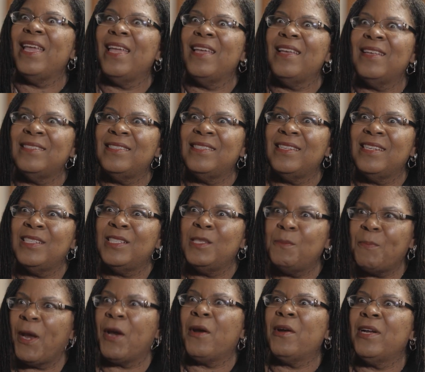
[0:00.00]
is a
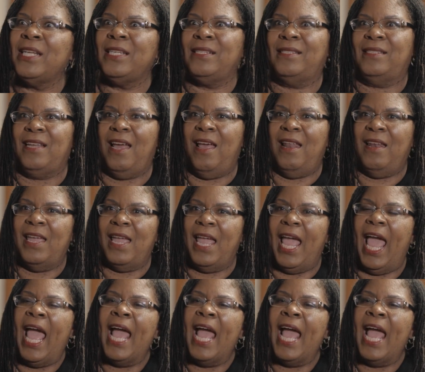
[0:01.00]
disparity study